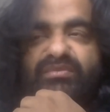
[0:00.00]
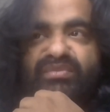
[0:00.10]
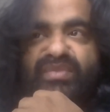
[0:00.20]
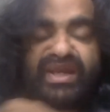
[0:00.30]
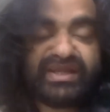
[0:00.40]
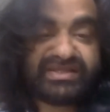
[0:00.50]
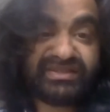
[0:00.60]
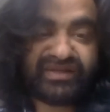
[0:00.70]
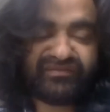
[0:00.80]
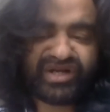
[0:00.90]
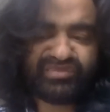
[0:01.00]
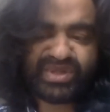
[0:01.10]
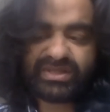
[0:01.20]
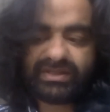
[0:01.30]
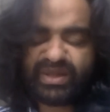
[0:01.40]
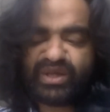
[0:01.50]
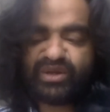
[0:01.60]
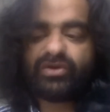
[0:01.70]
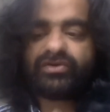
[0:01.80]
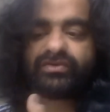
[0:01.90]
managing the environment,
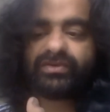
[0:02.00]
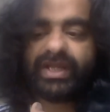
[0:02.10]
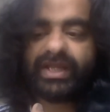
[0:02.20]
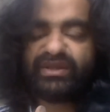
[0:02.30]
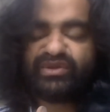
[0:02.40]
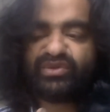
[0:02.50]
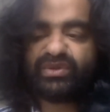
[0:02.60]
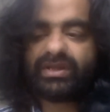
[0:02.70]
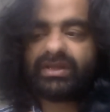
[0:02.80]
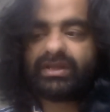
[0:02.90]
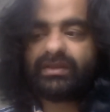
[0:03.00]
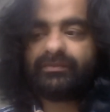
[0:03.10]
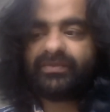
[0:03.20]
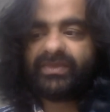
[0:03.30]
and also like, you know,